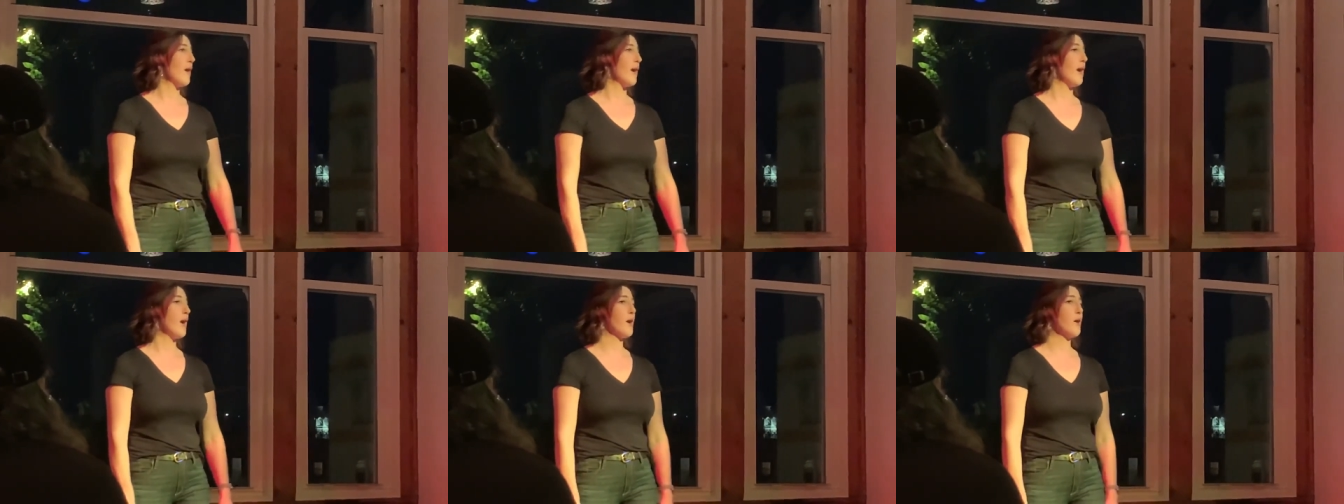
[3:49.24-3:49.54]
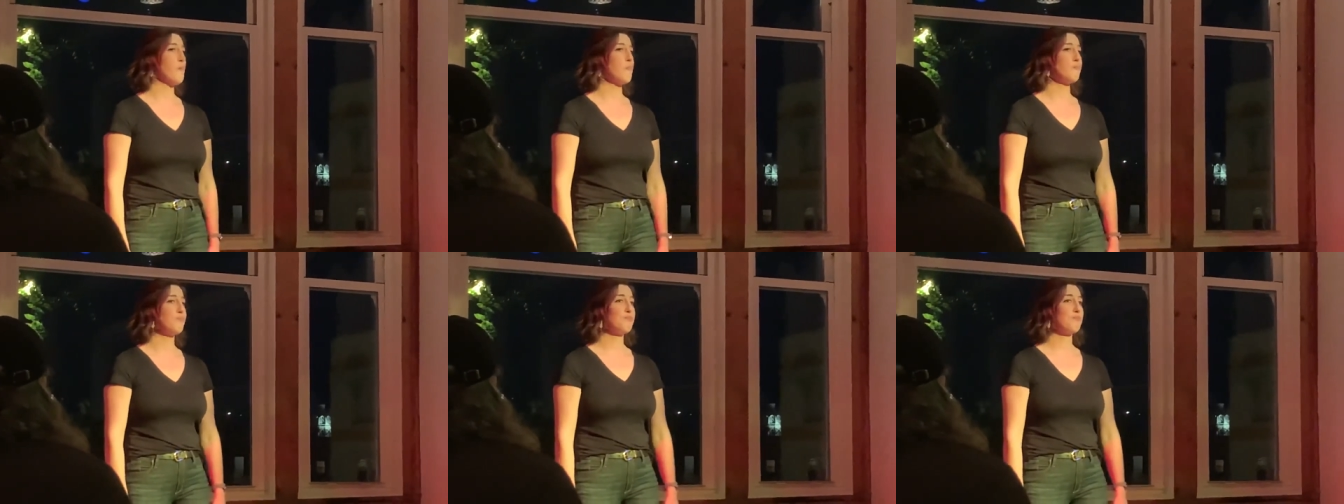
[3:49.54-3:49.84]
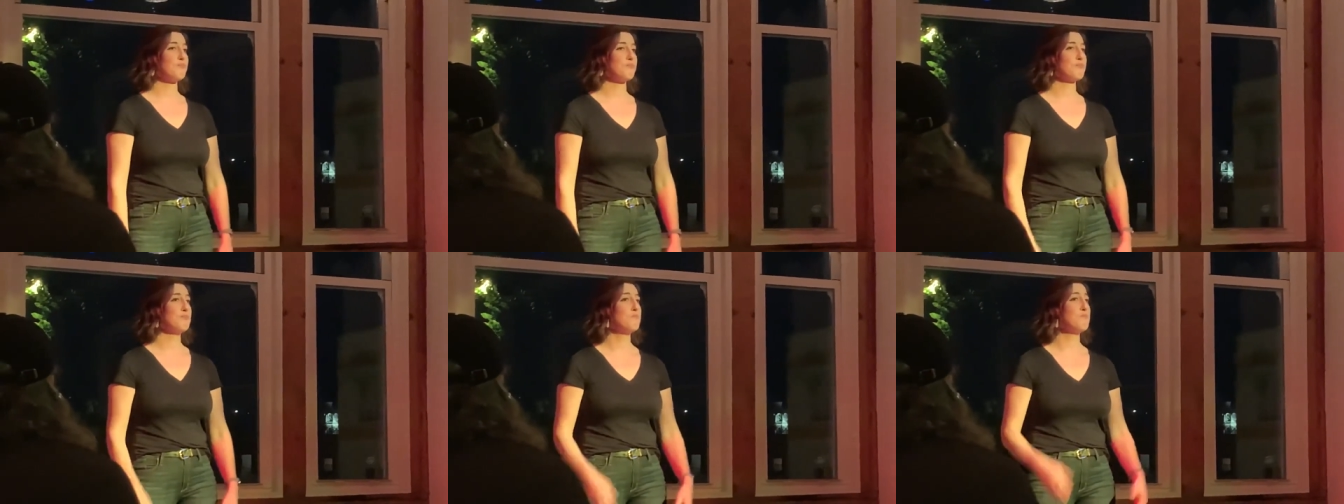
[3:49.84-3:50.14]

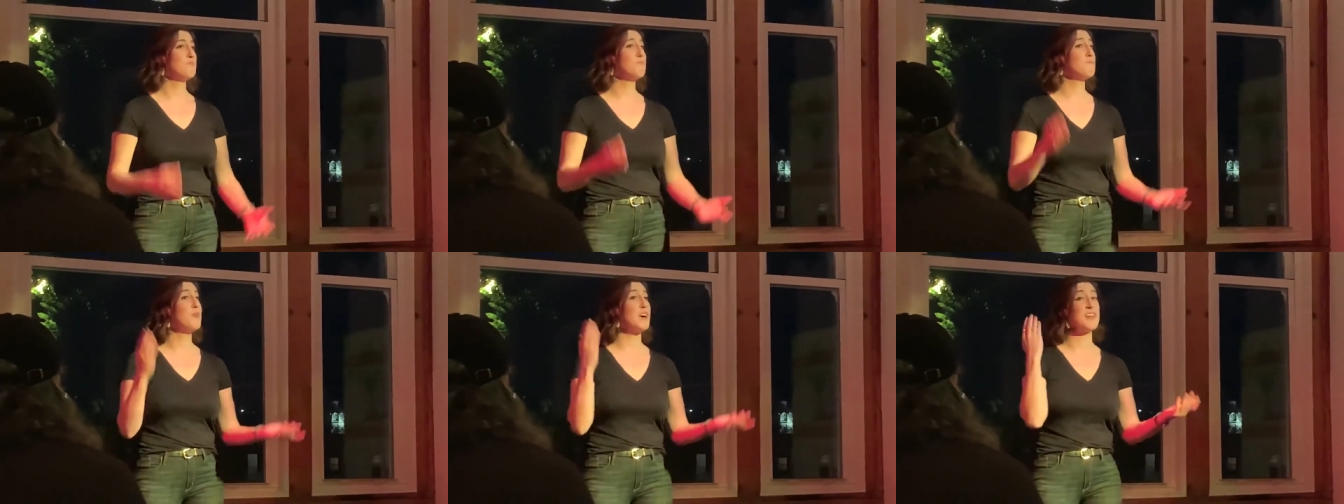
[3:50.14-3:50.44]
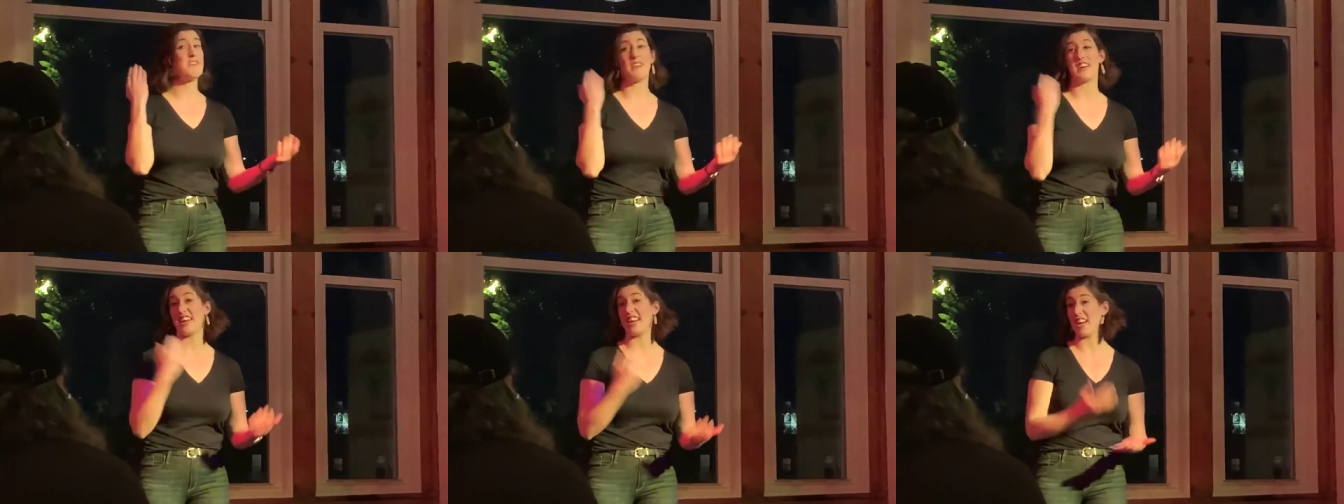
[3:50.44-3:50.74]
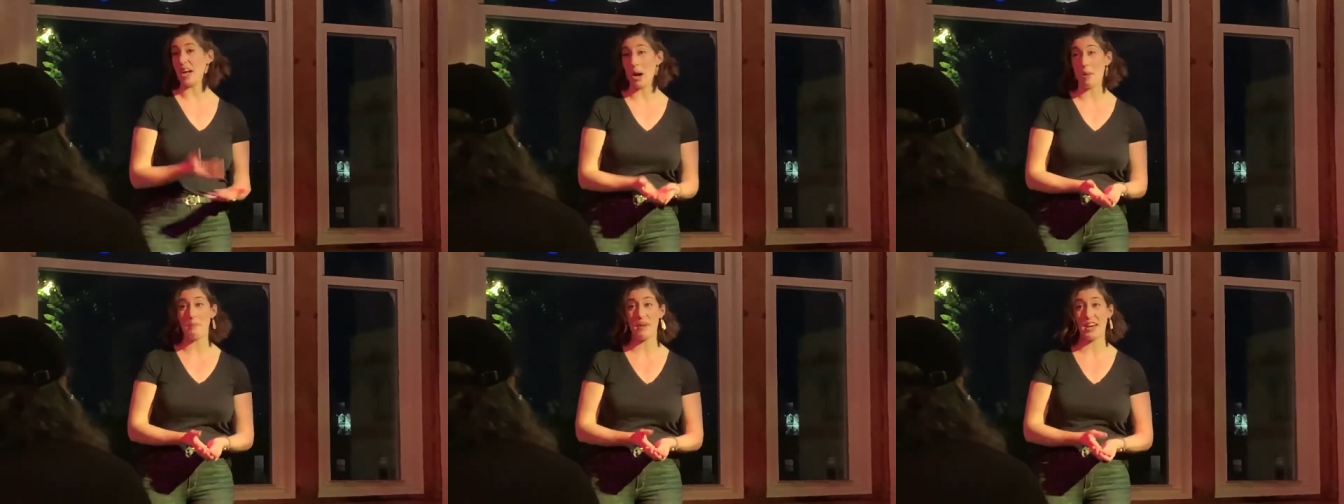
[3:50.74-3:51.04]
but if I
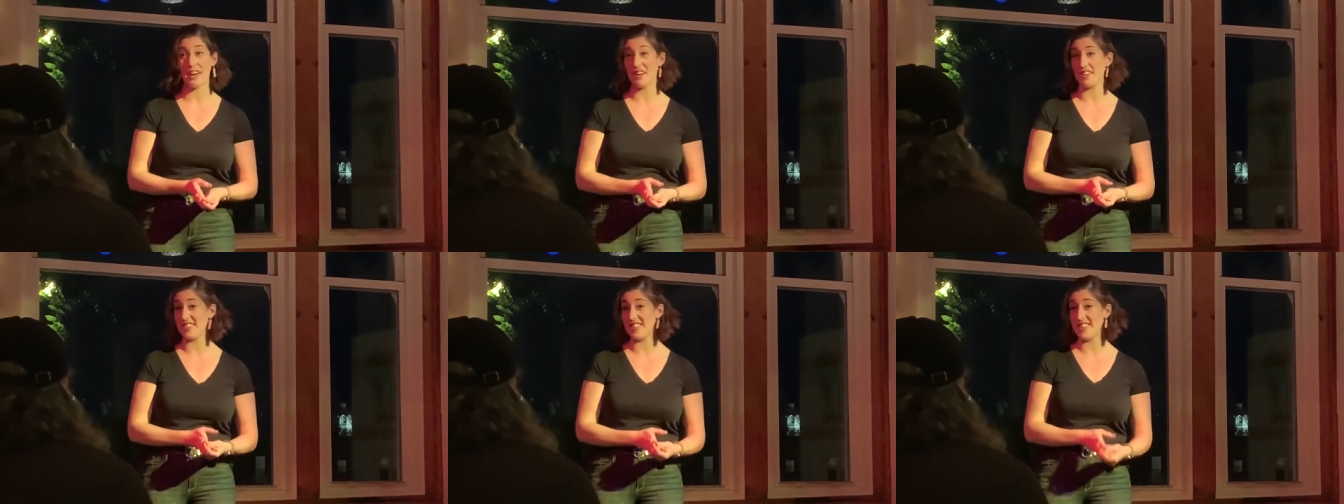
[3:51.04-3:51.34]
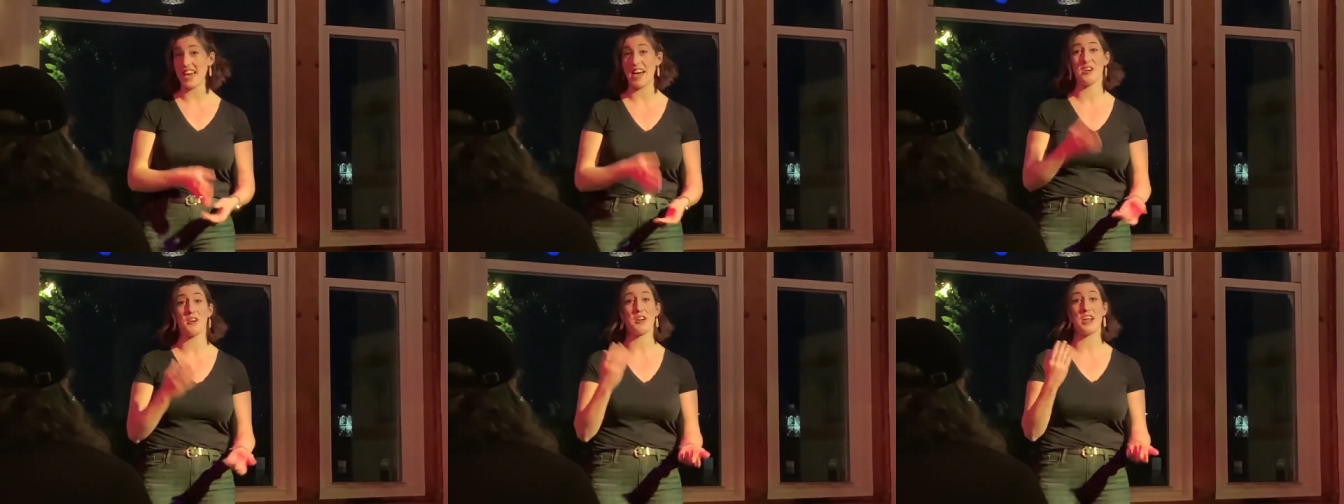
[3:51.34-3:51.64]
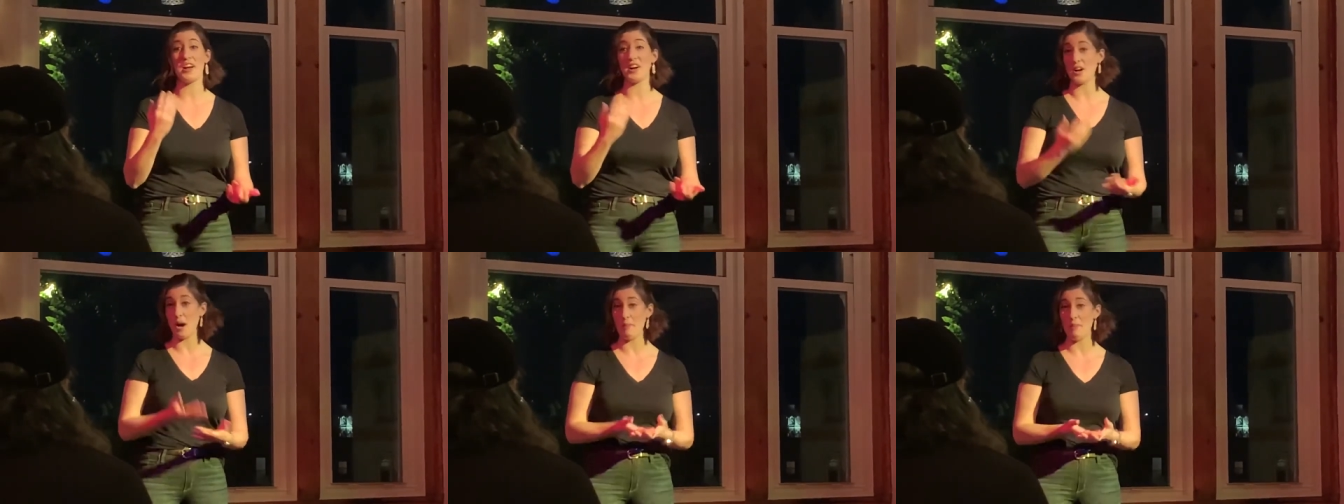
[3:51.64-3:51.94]
can come back on
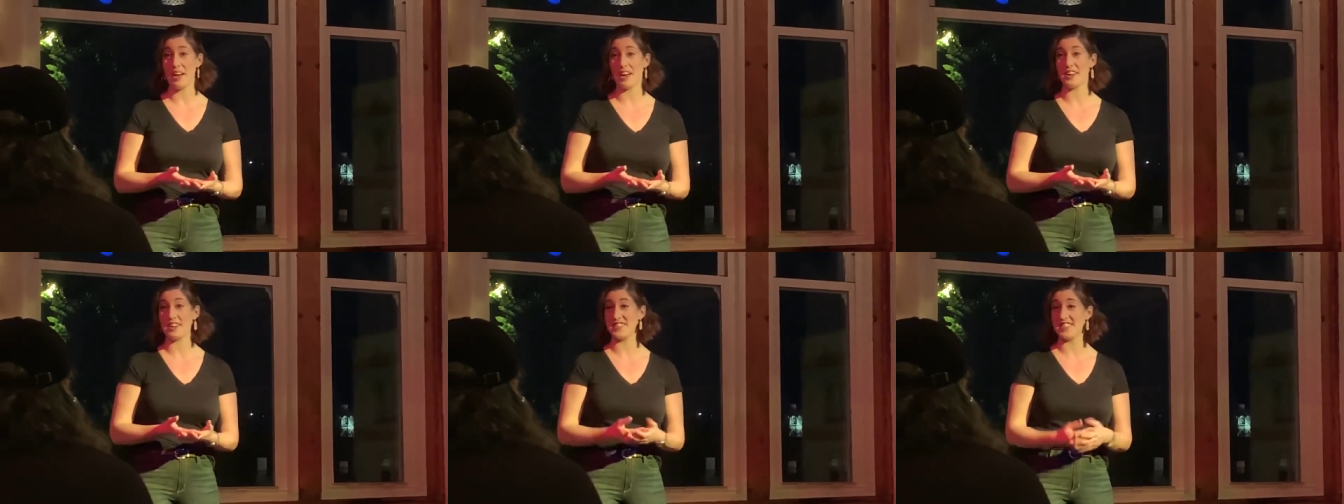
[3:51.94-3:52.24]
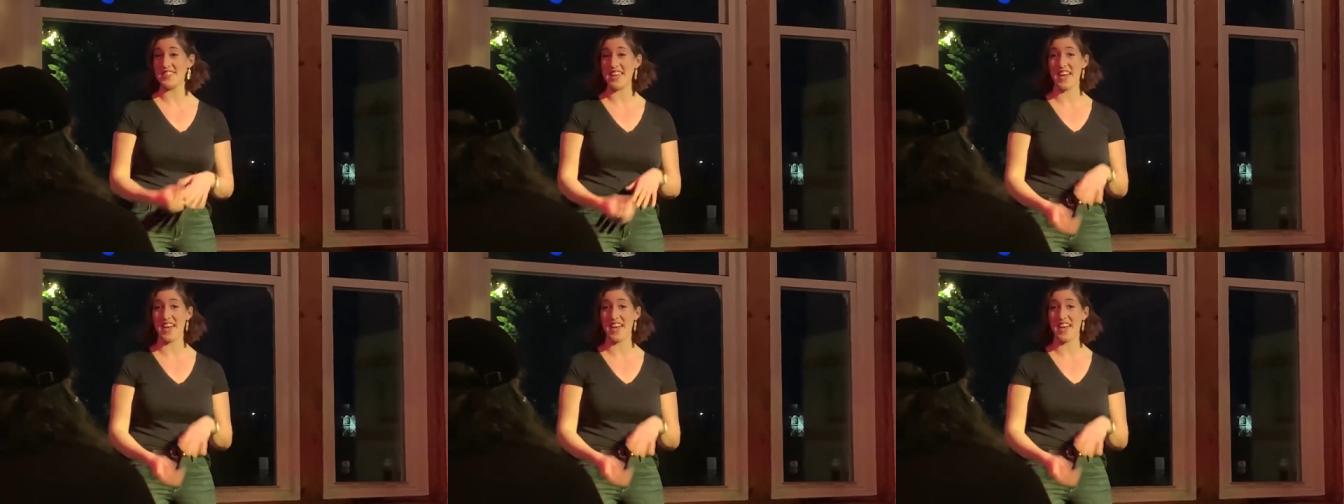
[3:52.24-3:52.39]
Saturday, I'll come back on